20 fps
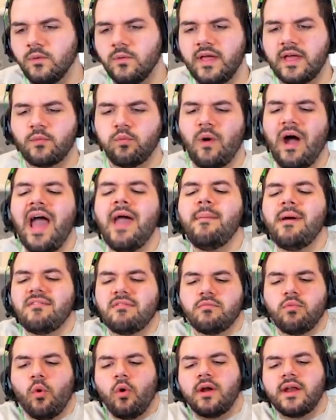Like, why am I
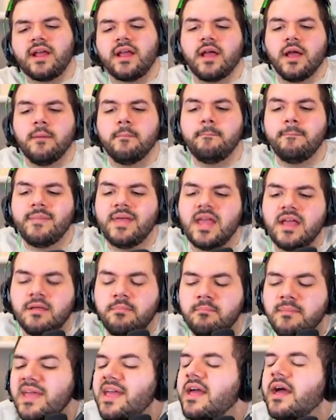rewarding me?
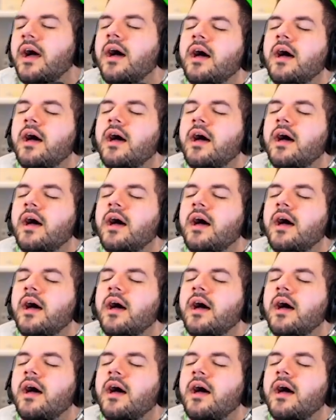Me?